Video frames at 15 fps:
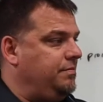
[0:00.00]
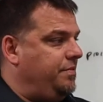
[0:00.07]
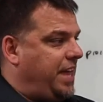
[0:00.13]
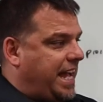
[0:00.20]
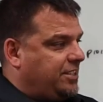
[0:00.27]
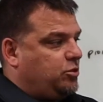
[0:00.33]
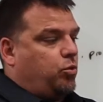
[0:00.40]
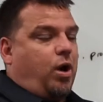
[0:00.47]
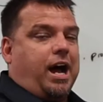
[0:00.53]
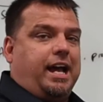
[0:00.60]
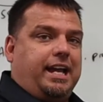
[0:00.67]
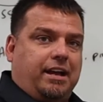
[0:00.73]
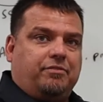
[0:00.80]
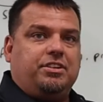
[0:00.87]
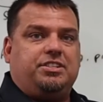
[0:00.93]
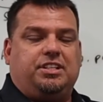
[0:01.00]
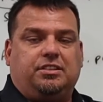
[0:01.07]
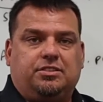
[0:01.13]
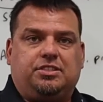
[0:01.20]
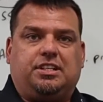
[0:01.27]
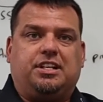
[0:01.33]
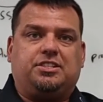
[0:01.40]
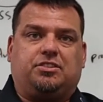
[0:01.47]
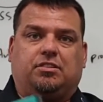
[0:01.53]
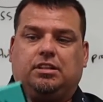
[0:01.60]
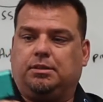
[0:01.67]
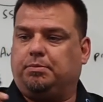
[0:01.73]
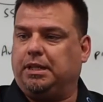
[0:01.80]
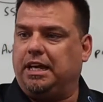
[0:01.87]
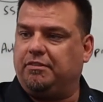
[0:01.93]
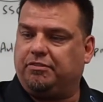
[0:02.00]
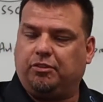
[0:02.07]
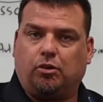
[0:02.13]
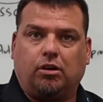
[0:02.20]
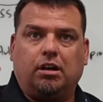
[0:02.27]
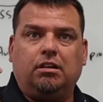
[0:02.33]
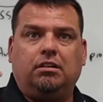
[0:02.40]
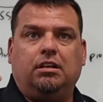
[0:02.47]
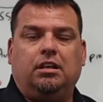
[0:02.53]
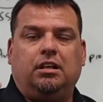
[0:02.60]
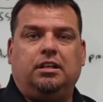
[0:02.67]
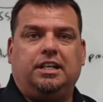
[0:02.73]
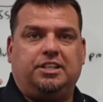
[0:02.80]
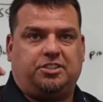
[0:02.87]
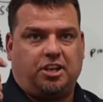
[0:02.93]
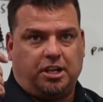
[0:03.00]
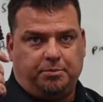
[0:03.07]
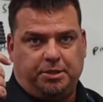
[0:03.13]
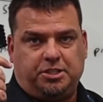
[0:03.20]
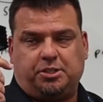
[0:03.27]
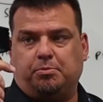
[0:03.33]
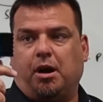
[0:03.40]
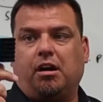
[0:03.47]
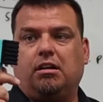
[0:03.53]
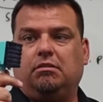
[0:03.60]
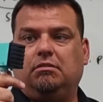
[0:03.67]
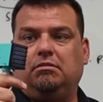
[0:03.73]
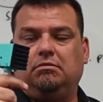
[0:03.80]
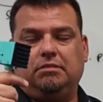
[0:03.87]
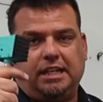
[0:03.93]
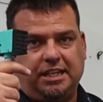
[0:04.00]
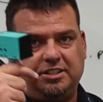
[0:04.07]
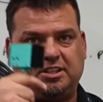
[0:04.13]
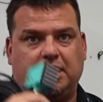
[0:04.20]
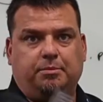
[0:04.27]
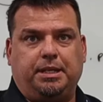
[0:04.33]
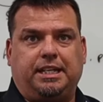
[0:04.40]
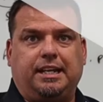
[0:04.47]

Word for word: That's why every single sensor on the plant floor is going to be smart and it's going to be